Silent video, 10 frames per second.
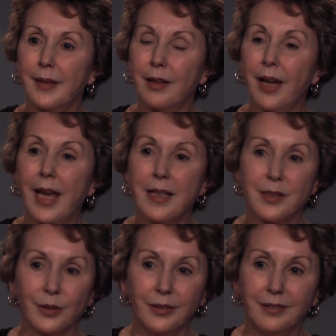They're
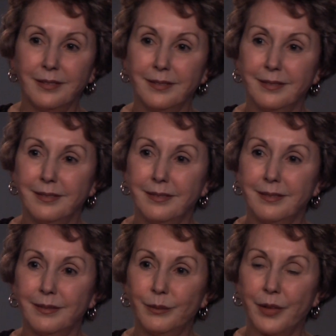hazel,
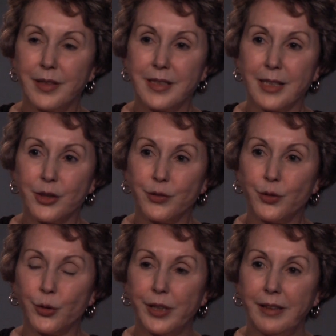with a touch of
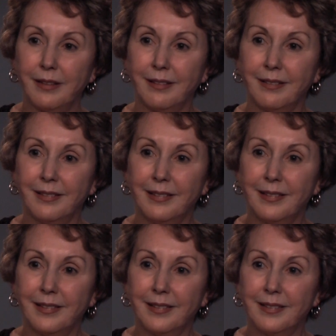green,
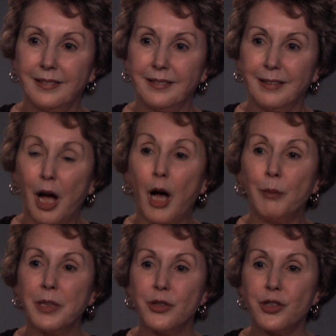
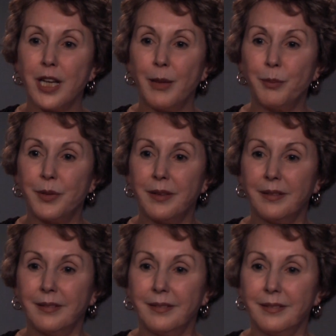almond-shaped
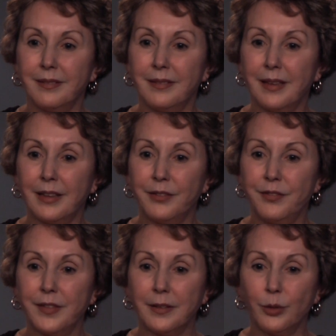and
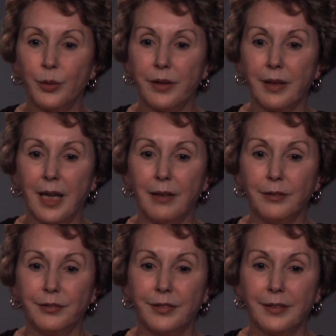filled with love.